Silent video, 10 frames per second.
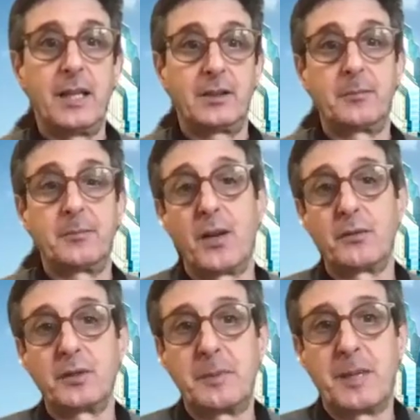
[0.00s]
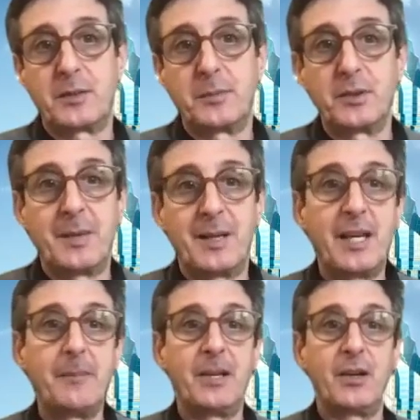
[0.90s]
take some other responsibilities about
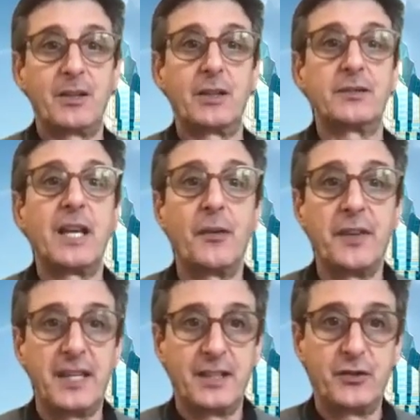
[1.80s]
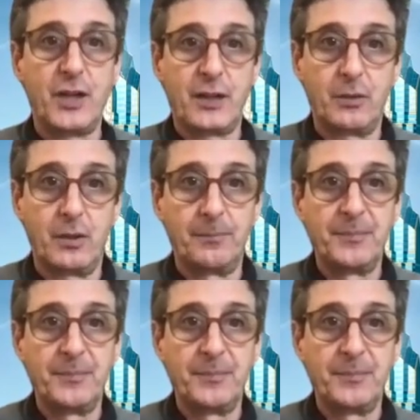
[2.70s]
keeping ourselves healthy in general.